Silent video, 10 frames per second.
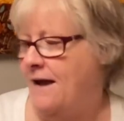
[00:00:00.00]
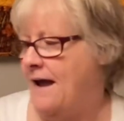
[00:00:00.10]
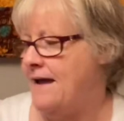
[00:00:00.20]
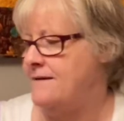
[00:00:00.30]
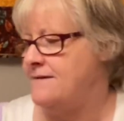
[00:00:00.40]

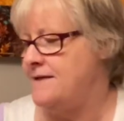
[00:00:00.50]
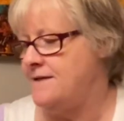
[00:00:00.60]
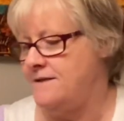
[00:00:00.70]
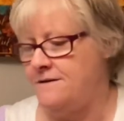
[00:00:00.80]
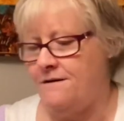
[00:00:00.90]
And
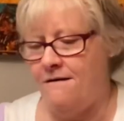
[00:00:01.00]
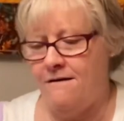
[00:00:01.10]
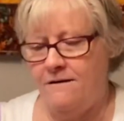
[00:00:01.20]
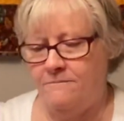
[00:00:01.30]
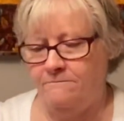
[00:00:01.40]
then
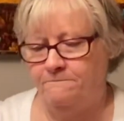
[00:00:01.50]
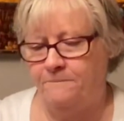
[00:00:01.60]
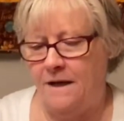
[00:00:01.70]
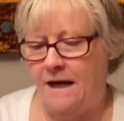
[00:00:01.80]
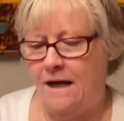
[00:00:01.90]

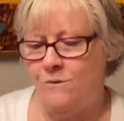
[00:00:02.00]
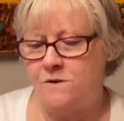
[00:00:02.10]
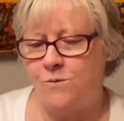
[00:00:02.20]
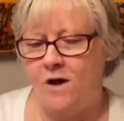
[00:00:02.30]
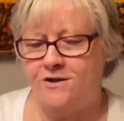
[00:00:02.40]
I
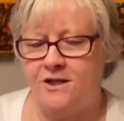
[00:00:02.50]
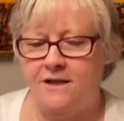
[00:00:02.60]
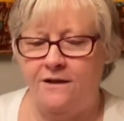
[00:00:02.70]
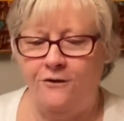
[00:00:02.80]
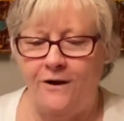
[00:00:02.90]
was
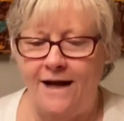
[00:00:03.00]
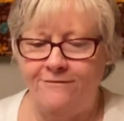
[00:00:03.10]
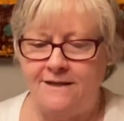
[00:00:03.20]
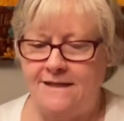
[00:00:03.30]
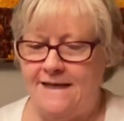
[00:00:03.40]
watching
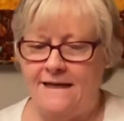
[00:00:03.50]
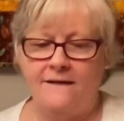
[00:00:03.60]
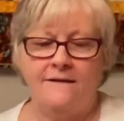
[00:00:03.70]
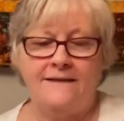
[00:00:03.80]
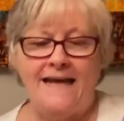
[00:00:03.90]
Crafty
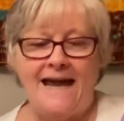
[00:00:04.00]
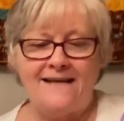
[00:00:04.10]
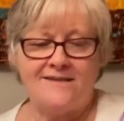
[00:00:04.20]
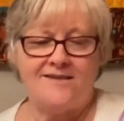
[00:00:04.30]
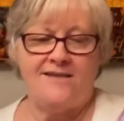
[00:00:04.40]

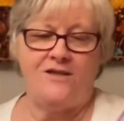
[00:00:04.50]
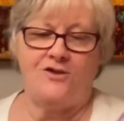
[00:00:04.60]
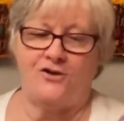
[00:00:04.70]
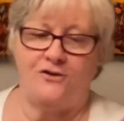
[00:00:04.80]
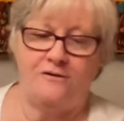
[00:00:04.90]
Cat
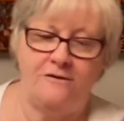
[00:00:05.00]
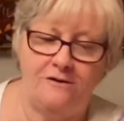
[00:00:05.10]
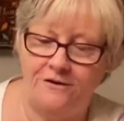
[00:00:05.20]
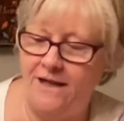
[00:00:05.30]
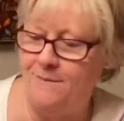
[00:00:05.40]
Stitcher.
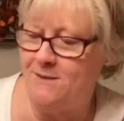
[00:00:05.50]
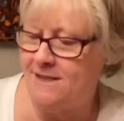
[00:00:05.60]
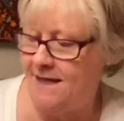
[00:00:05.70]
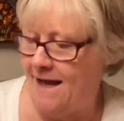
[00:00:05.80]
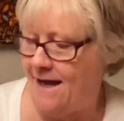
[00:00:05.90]
Her name is
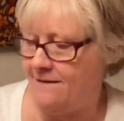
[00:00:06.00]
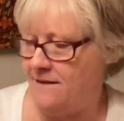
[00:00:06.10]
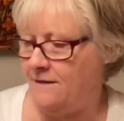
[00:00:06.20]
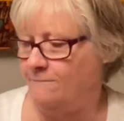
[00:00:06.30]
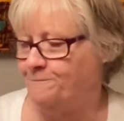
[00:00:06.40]

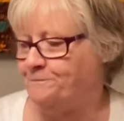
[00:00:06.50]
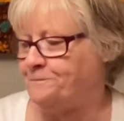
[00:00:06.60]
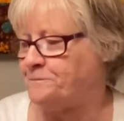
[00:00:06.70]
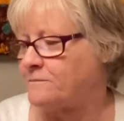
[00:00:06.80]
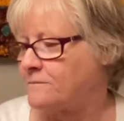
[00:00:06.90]
Kathy.
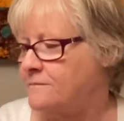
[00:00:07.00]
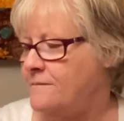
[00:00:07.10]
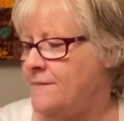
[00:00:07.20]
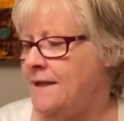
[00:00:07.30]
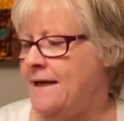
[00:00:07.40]

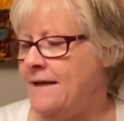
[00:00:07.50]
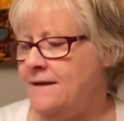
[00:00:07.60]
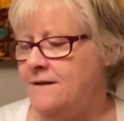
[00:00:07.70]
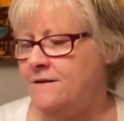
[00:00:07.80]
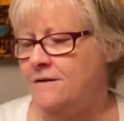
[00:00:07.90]

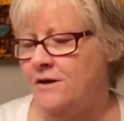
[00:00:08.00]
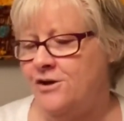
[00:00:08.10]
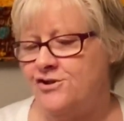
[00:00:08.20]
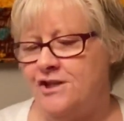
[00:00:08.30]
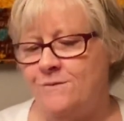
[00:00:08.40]
And
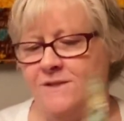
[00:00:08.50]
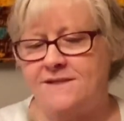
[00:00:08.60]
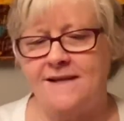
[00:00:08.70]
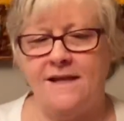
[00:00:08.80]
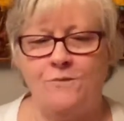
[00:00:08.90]
she was
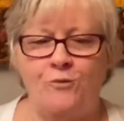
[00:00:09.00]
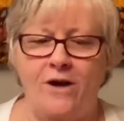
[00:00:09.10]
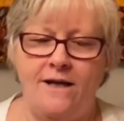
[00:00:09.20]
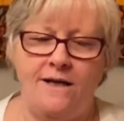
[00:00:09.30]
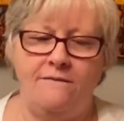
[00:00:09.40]

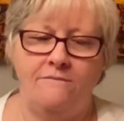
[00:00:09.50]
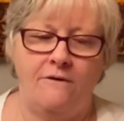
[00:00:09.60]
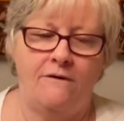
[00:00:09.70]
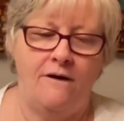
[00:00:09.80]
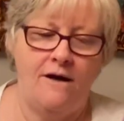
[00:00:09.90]
celebrating
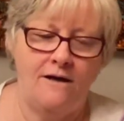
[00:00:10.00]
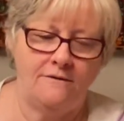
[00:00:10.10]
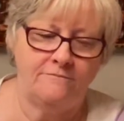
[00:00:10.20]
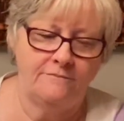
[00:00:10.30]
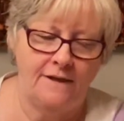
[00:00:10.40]

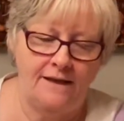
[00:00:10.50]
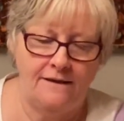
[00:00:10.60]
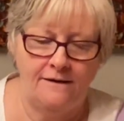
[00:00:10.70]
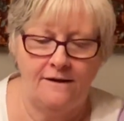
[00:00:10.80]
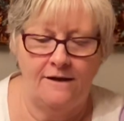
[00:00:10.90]

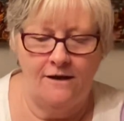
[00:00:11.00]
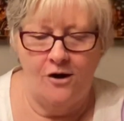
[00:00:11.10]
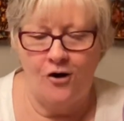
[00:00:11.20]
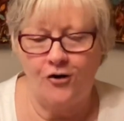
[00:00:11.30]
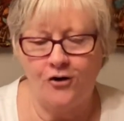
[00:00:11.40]

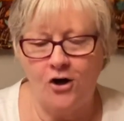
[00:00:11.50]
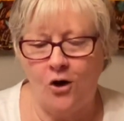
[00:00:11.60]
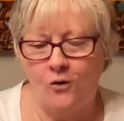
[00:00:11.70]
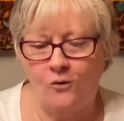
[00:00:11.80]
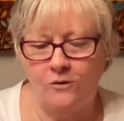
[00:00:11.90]
her
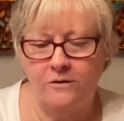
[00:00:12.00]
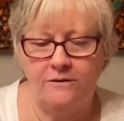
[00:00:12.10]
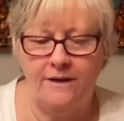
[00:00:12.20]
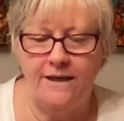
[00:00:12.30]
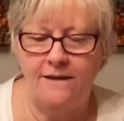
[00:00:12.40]
goal
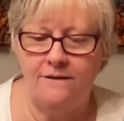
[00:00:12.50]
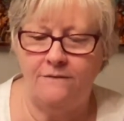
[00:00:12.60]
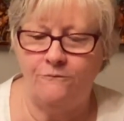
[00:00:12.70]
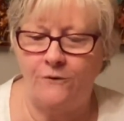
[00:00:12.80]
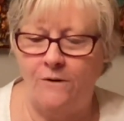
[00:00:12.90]

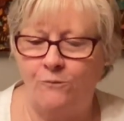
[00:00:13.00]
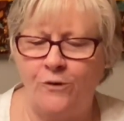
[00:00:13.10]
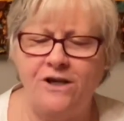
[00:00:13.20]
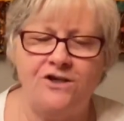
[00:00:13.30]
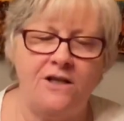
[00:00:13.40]
in
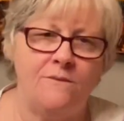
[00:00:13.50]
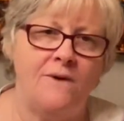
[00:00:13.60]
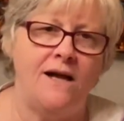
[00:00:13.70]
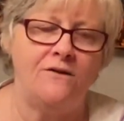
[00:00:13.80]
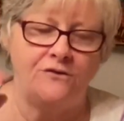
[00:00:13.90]
reaching a
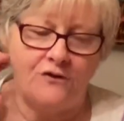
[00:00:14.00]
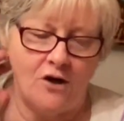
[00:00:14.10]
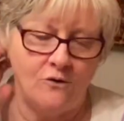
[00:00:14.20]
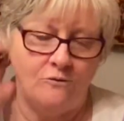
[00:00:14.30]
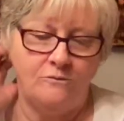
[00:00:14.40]

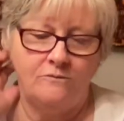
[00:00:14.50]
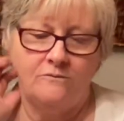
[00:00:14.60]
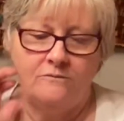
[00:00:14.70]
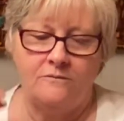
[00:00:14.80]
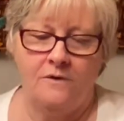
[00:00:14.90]
milestone
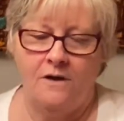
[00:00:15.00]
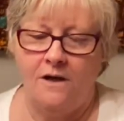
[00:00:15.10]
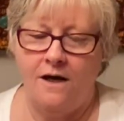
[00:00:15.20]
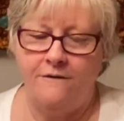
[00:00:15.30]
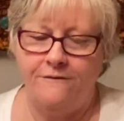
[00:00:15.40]

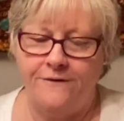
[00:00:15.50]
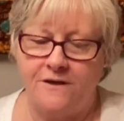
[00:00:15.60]
of